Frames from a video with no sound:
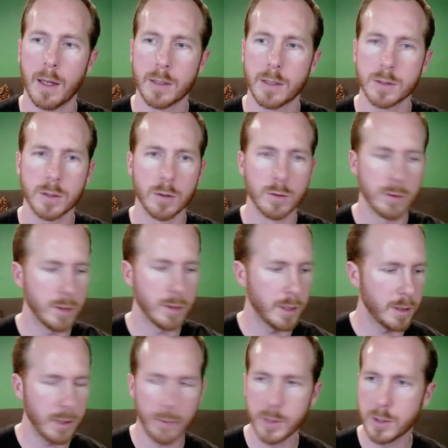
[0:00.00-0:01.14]
So
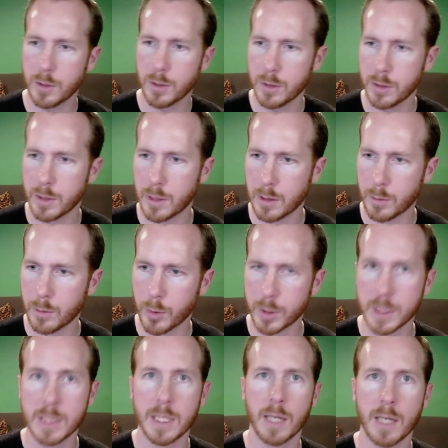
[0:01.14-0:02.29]
let me show you in a little more
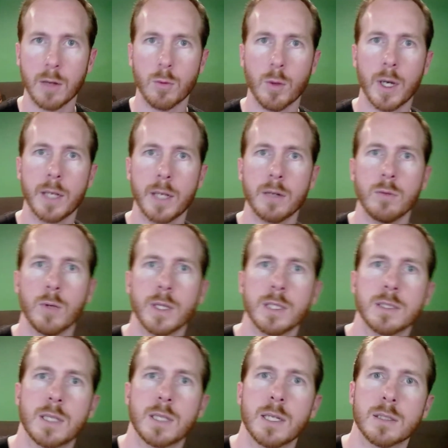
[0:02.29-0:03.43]
detail what
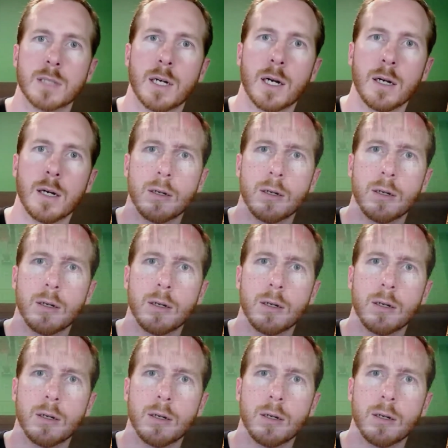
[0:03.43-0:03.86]
these things are.